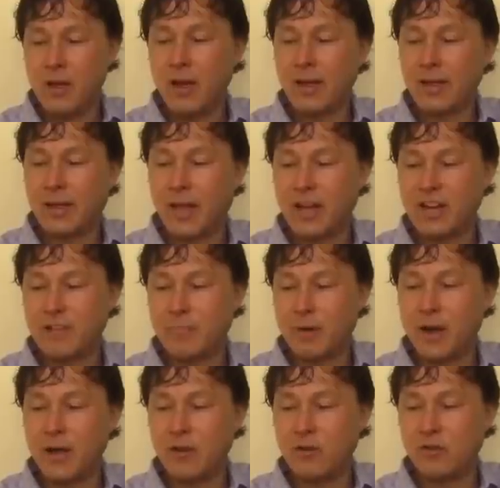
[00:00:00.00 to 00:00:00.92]
I catch
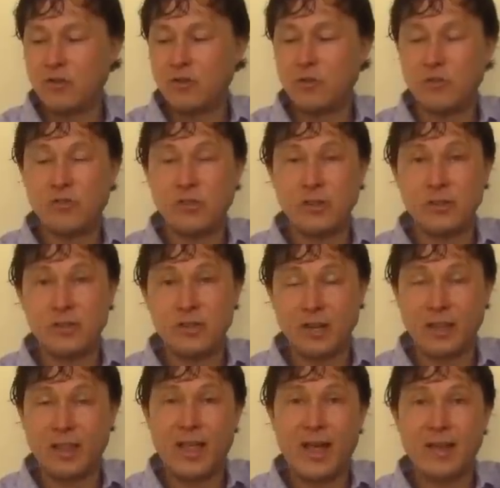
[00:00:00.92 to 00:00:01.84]
my juice
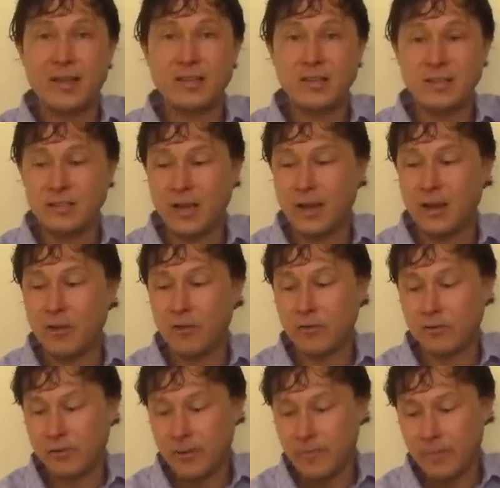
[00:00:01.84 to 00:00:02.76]
into glass
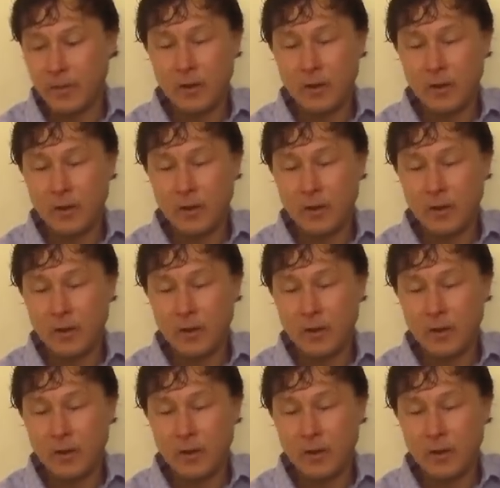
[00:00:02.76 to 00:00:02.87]
containers.